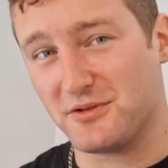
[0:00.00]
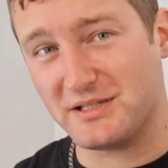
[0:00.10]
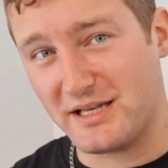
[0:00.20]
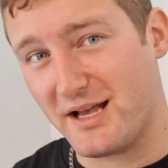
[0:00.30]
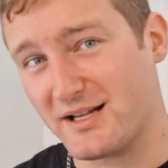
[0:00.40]
do
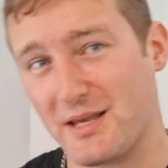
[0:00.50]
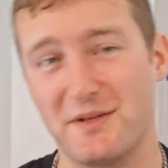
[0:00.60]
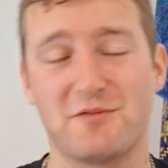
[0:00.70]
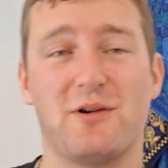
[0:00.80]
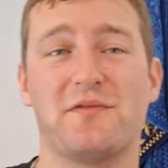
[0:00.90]
it now. Get
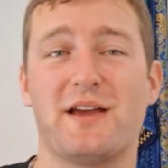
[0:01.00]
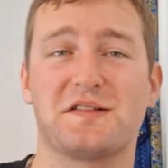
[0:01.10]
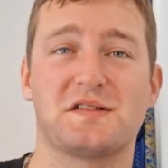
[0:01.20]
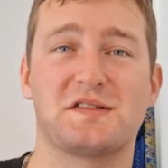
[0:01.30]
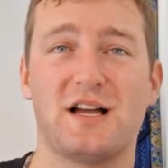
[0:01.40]
me to
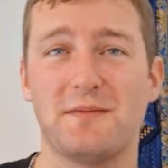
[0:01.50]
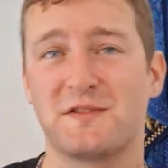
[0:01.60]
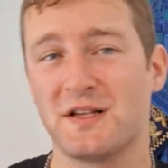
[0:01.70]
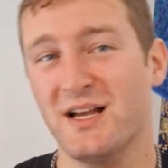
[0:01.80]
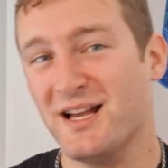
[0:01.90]
1,000
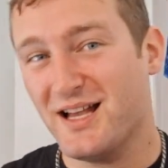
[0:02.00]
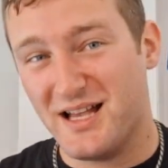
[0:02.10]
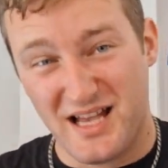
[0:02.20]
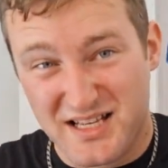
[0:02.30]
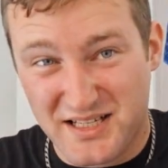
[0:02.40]
subs.
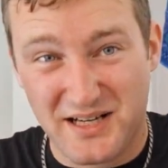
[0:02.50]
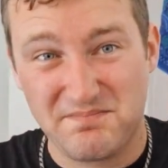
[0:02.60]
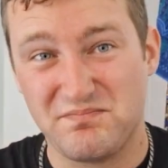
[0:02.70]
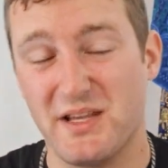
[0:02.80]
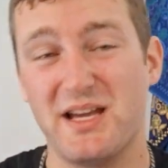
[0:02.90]
And
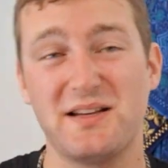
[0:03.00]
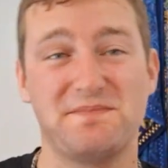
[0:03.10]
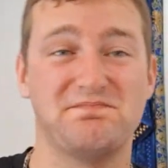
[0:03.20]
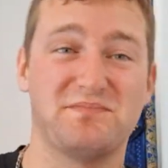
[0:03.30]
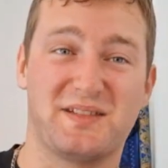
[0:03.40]
uh, yeah,
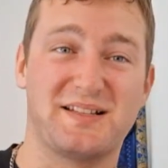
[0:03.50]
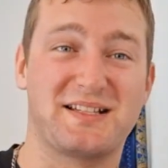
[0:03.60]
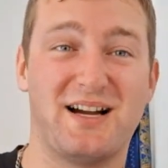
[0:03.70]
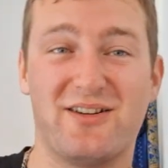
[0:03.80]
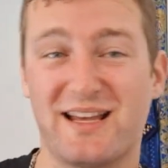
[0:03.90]
let's
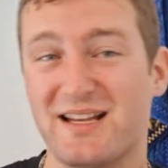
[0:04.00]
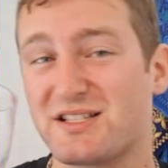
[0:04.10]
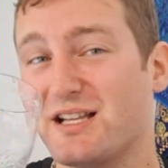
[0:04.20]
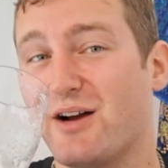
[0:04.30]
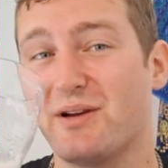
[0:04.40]
go again,
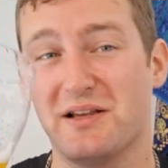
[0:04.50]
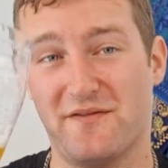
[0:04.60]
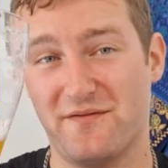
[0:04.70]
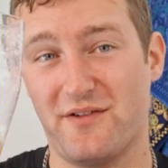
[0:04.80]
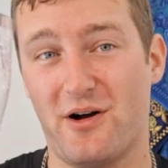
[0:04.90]
shall we?
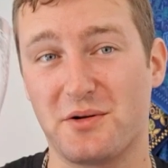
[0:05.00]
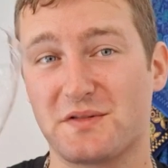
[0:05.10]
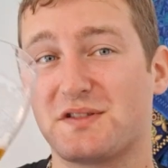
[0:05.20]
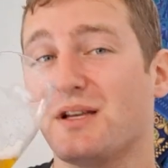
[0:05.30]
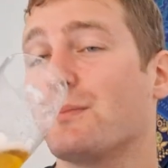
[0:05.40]

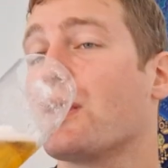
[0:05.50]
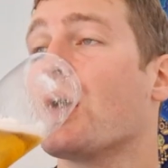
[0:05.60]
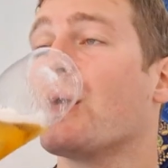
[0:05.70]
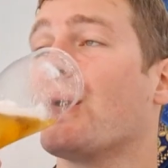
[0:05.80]
final sip.